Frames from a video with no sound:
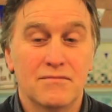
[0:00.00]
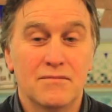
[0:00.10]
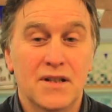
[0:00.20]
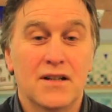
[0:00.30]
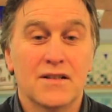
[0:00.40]

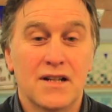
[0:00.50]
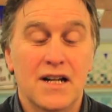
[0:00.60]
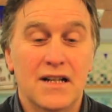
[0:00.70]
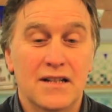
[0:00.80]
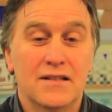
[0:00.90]
because I
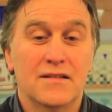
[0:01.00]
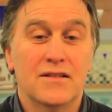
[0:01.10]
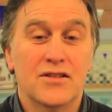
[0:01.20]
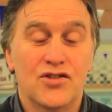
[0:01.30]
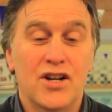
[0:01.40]
had
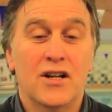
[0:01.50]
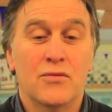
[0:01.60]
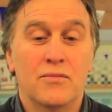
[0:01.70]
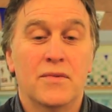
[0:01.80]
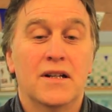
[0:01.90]
the trainer
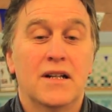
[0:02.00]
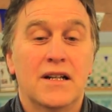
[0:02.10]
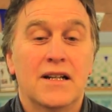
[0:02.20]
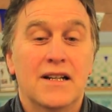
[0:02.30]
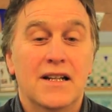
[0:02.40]
with me,
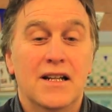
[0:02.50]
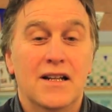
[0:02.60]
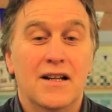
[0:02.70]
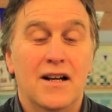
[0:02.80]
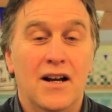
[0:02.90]

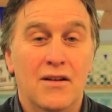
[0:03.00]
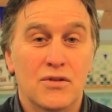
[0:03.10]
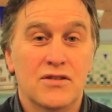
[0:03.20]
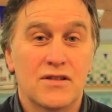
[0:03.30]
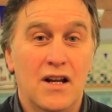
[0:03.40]
I
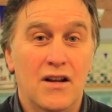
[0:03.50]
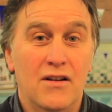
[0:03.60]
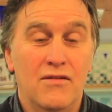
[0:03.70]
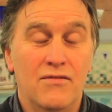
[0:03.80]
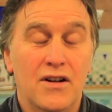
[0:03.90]
was
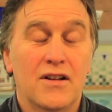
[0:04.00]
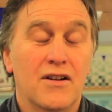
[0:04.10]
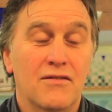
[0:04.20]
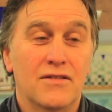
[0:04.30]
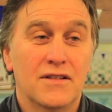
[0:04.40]
very
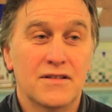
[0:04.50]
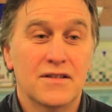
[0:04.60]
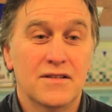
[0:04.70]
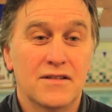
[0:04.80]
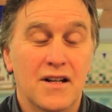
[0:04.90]
confident,
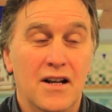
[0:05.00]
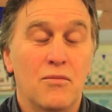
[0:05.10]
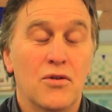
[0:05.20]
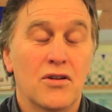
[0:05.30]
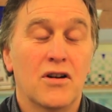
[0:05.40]
a lot
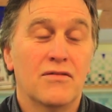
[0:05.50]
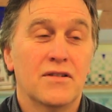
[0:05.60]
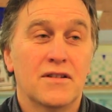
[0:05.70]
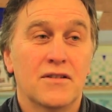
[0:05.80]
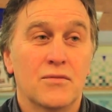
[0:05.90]
more
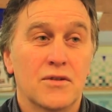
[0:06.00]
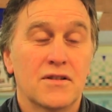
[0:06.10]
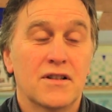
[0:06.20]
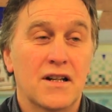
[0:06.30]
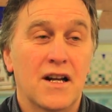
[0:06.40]
confident in the water
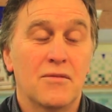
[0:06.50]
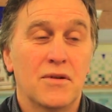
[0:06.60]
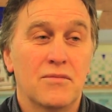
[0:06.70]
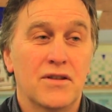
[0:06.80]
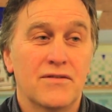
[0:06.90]
than I had
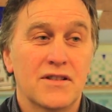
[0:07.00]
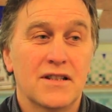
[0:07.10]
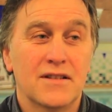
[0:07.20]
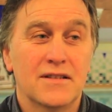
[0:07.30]
been previously